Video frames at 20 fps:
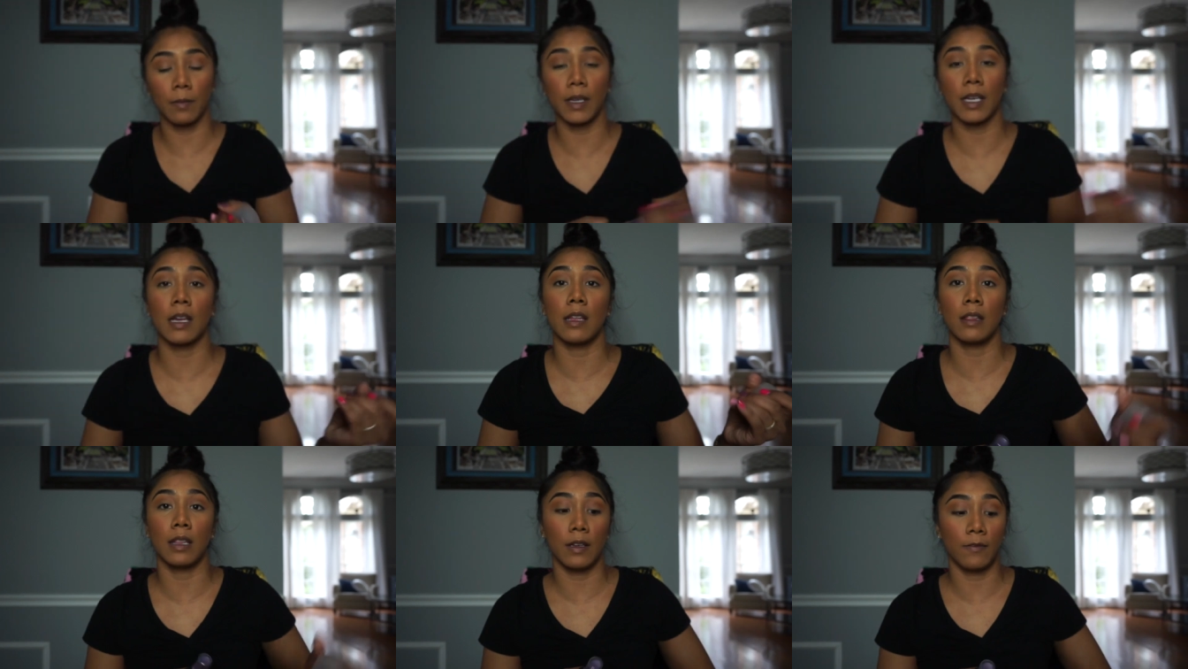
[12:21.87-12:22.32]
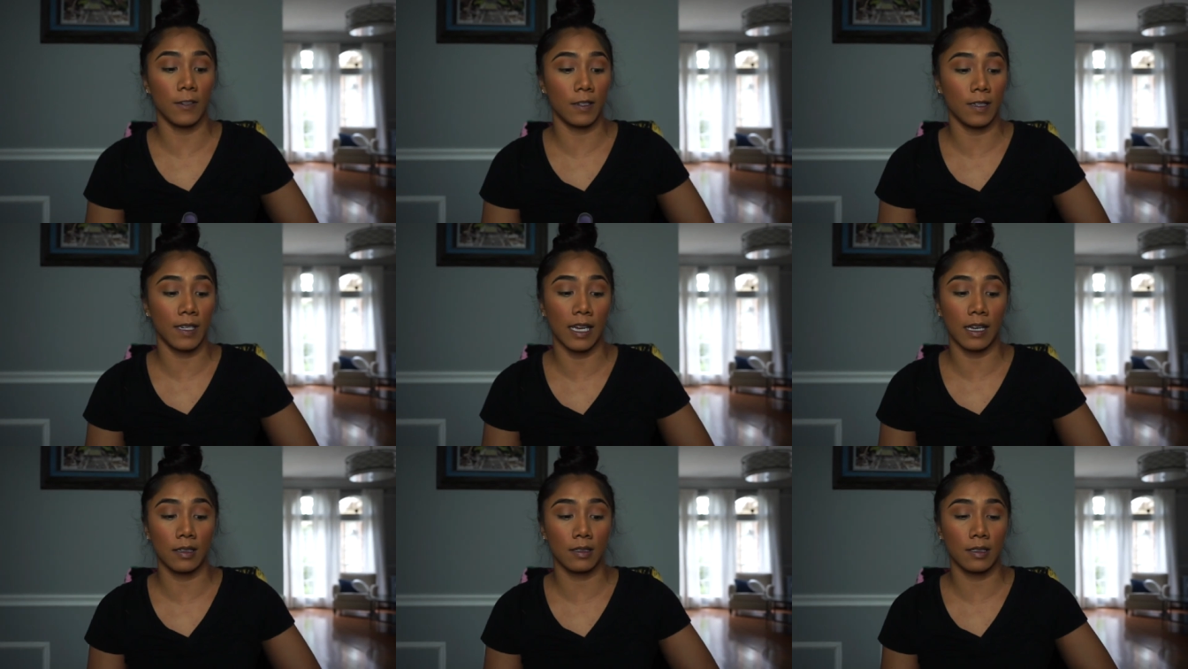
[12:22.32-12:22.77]
me and live in
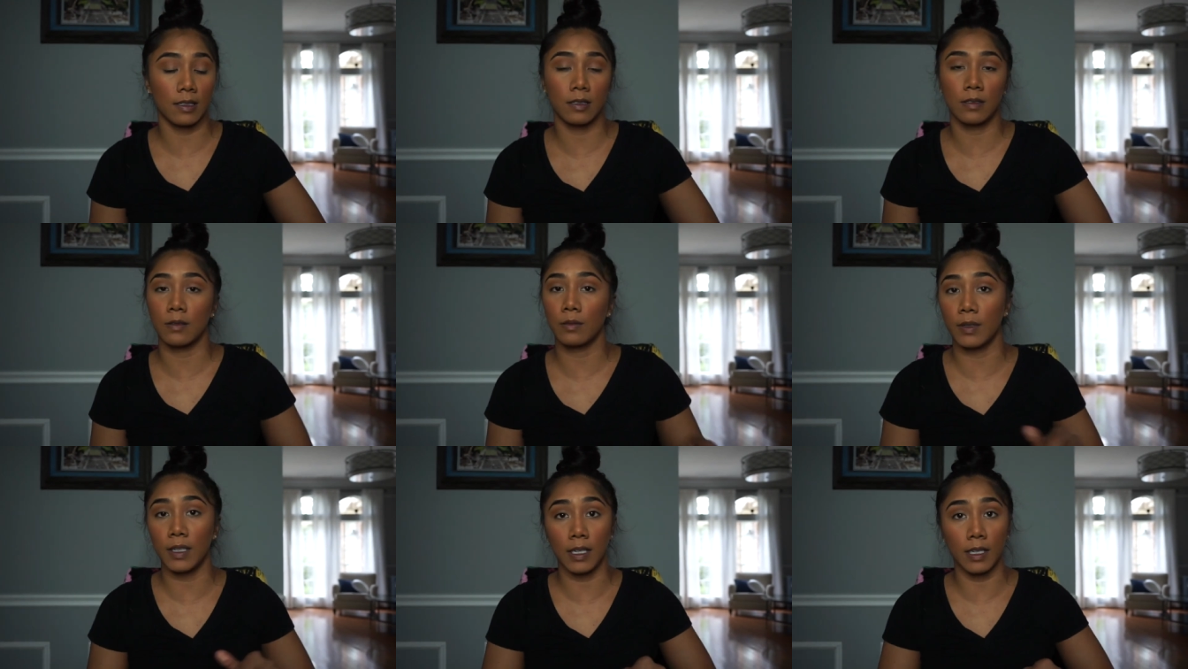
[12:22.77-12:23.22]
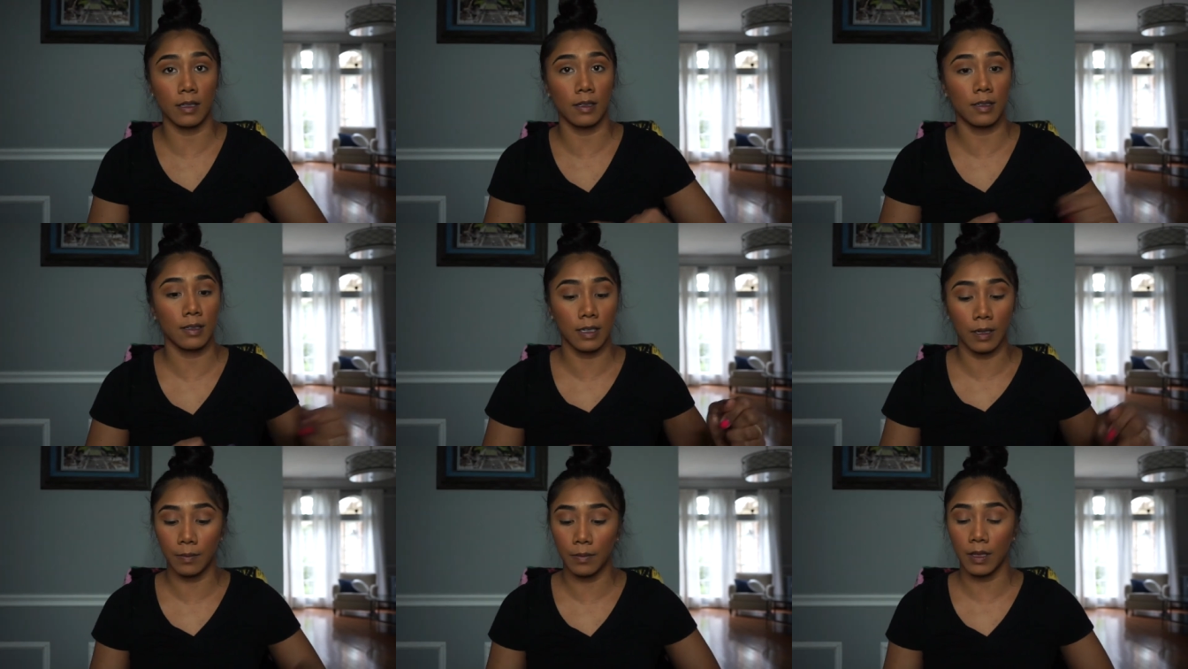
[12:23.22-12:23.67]
Texas, we need
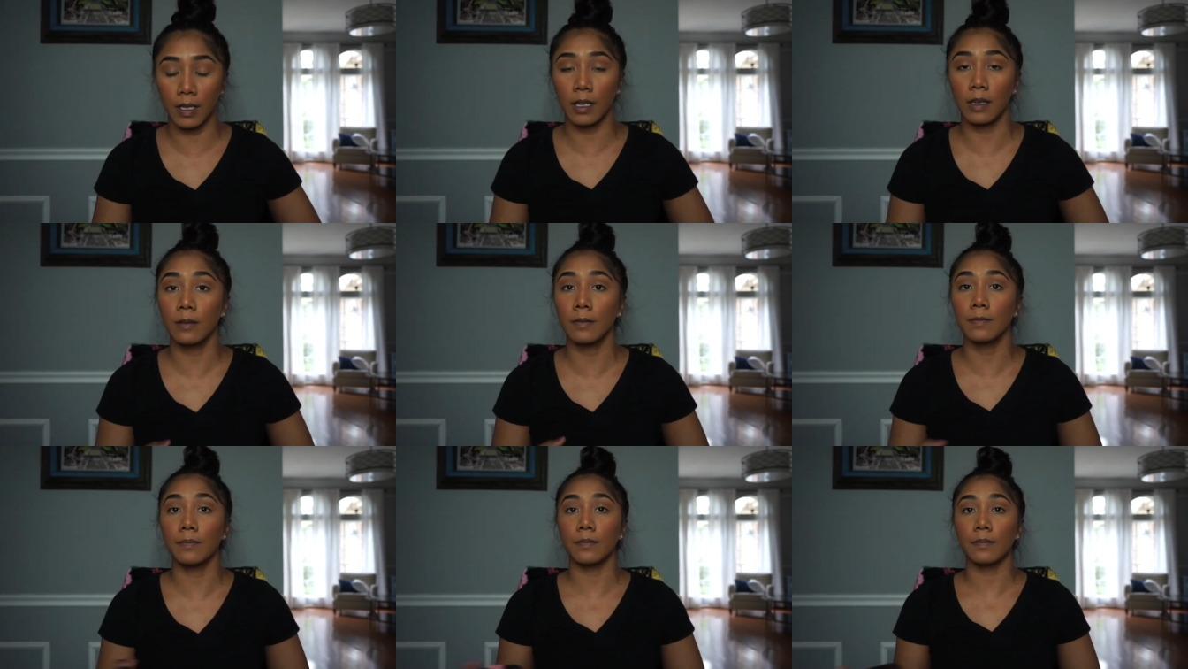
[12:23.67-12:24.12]
something.